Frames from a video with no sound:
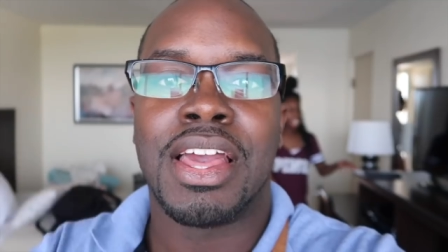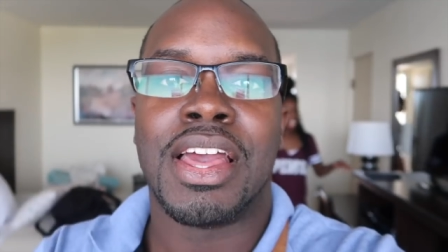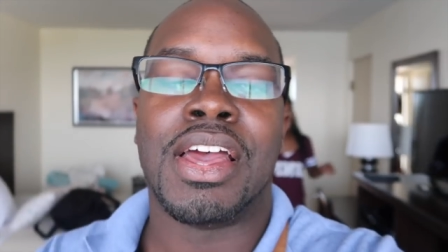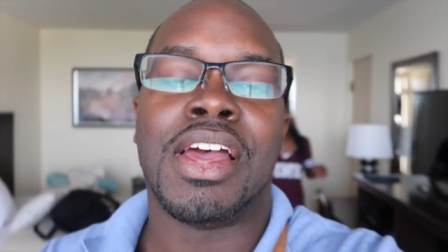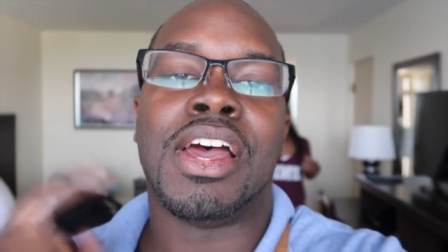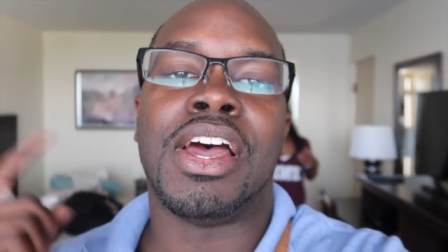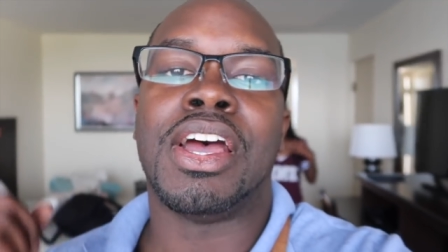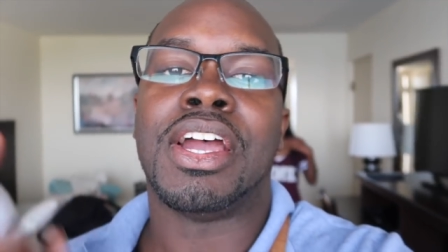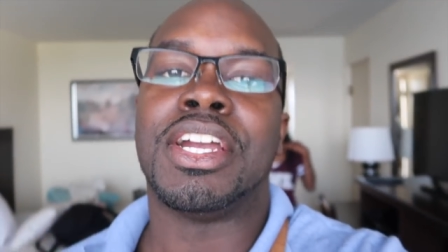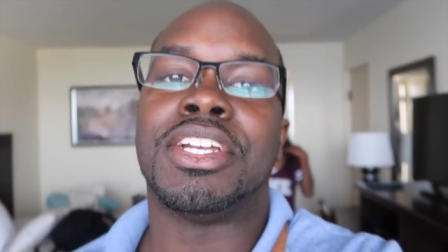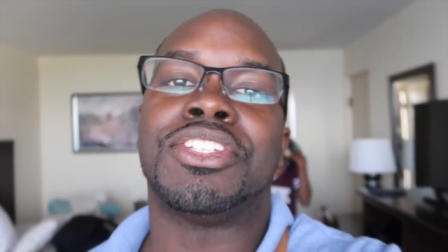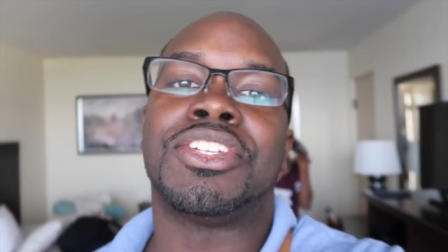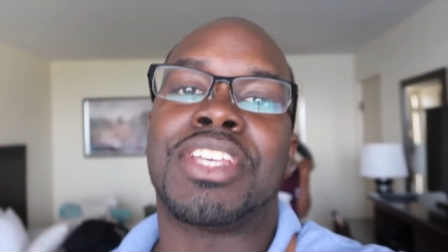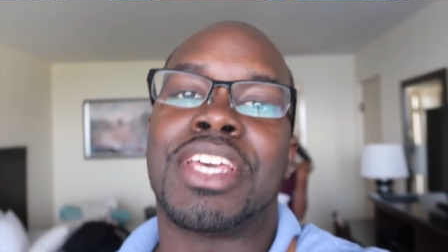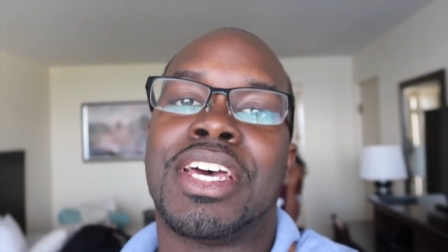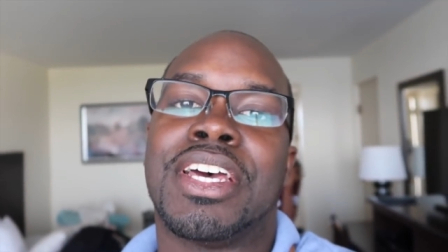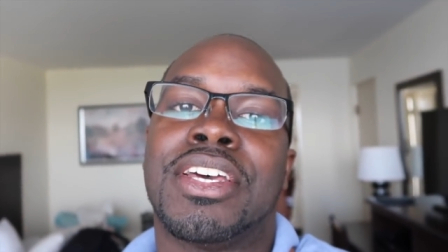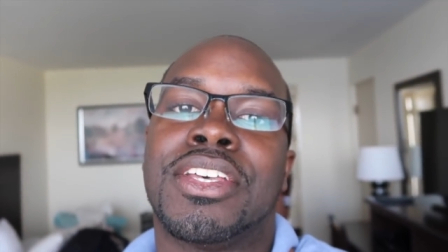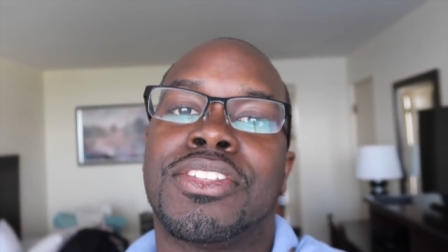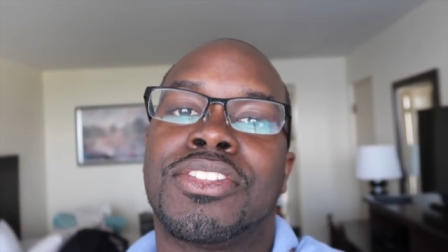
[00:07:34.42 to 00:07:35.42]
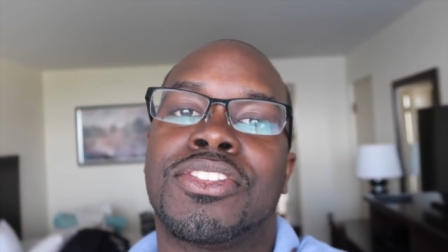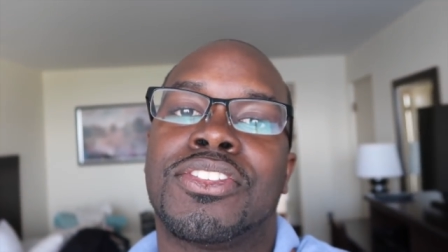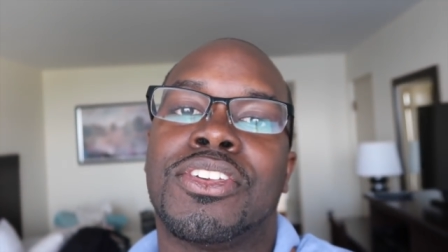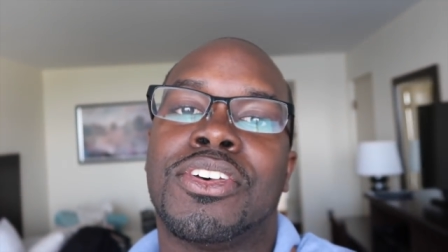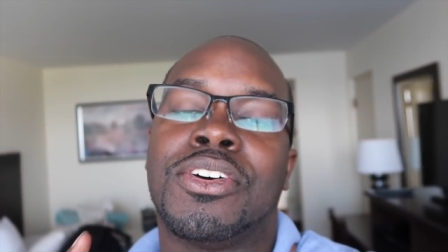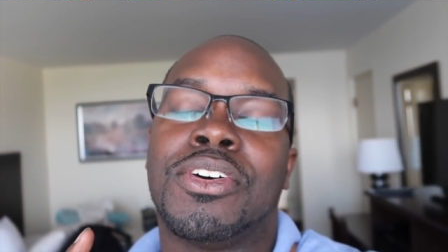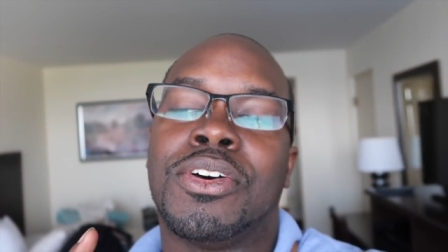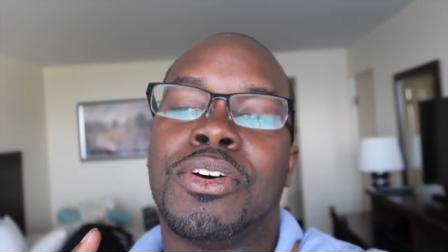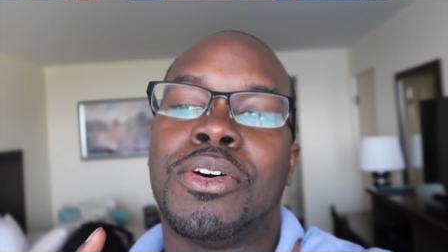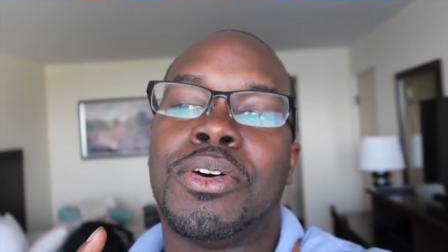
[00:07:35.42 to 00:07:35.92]
All right, you guys.
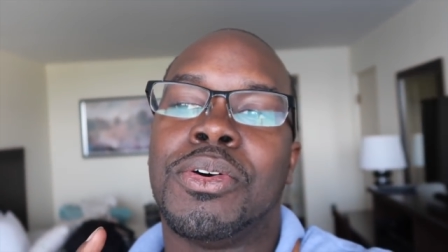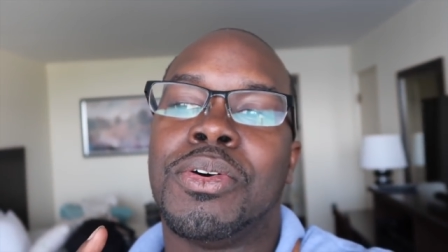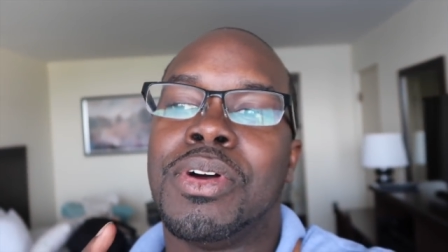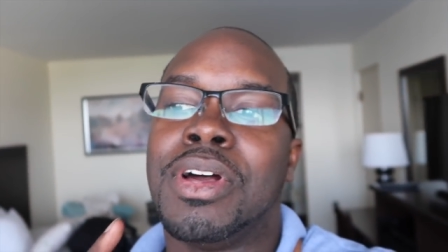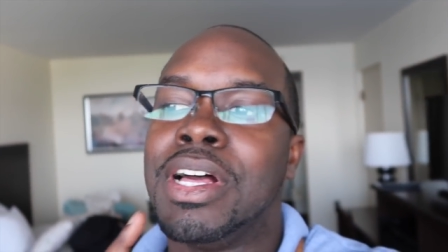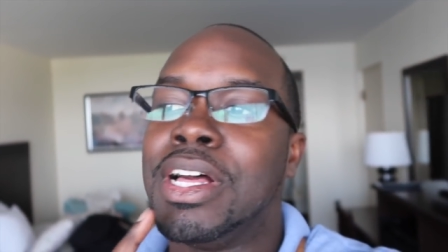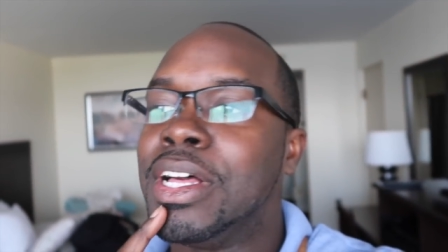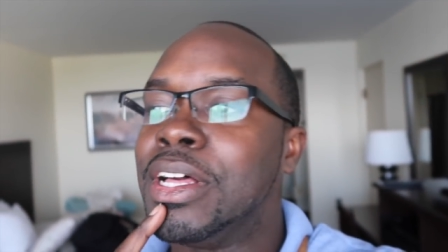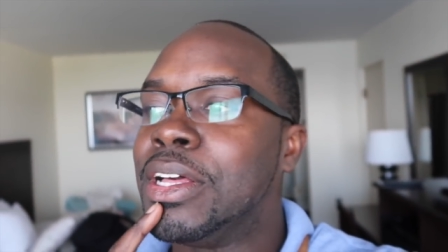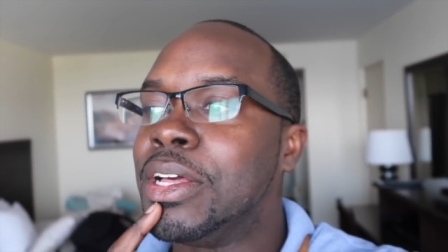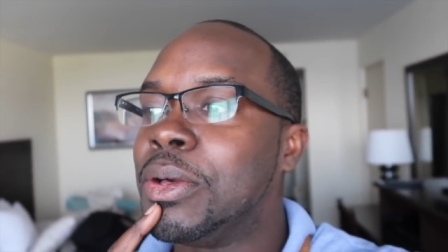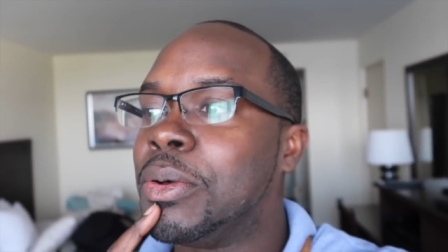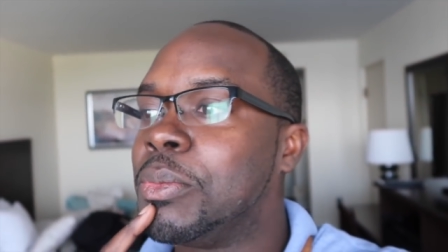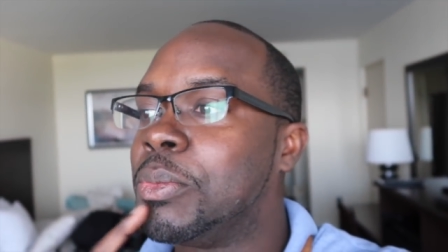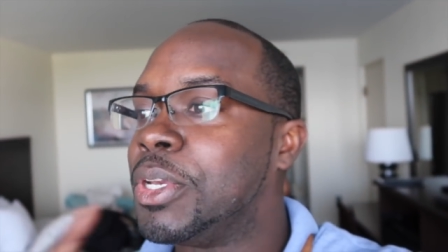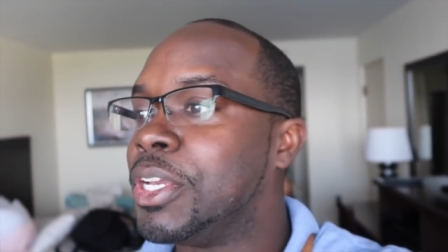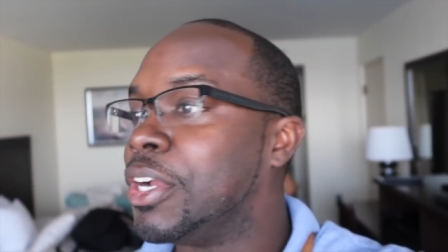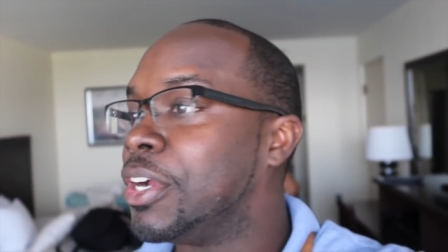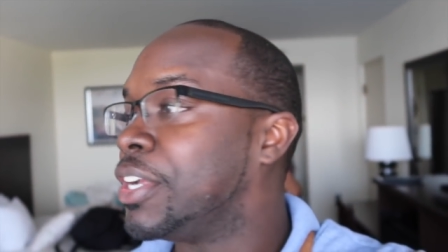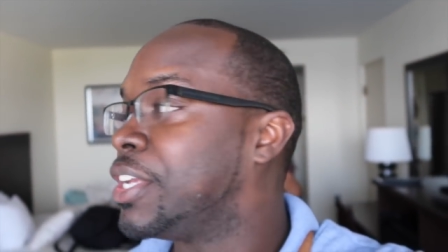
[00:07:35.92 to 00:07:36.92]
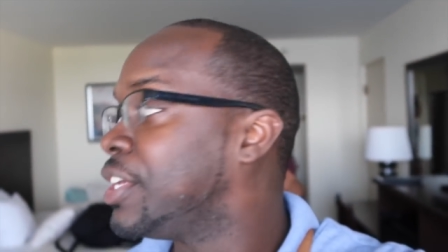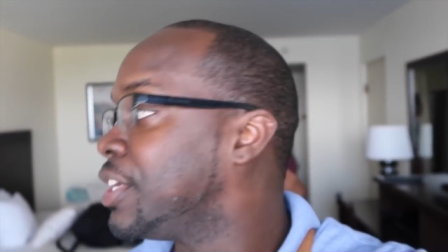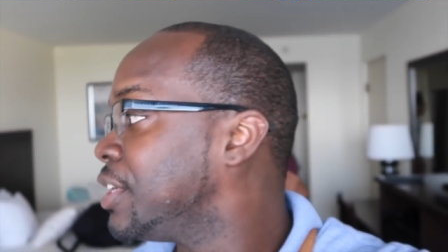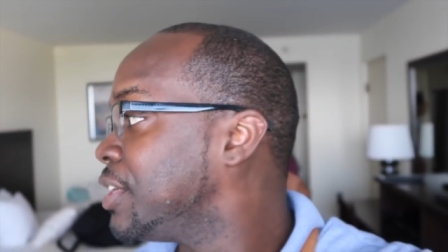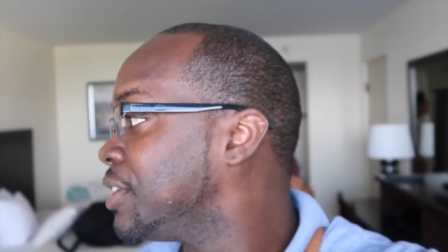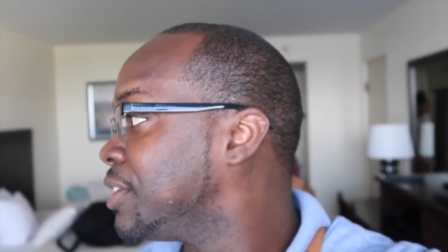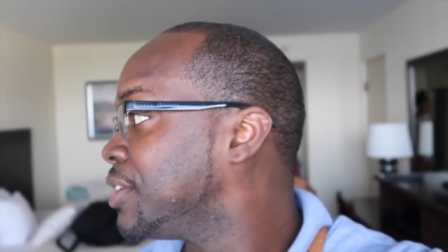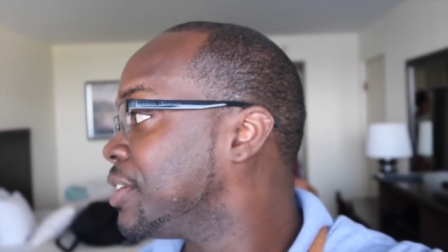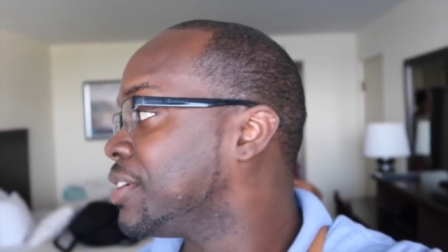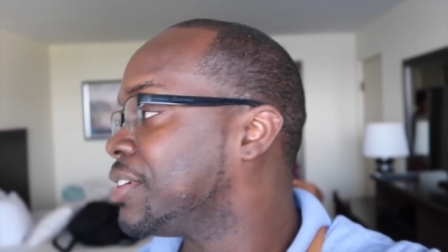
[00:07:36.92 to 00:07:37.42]
So uh, we are
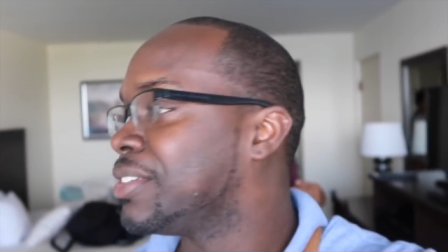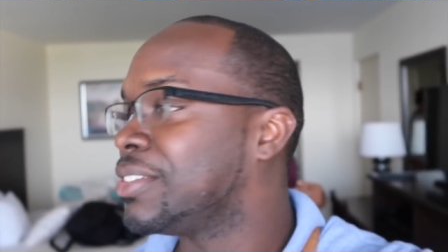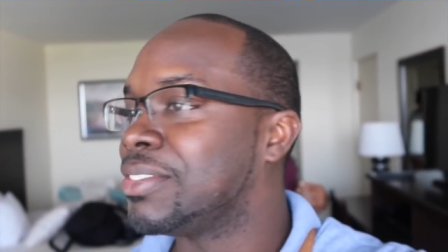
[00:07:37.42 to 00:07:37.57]
here.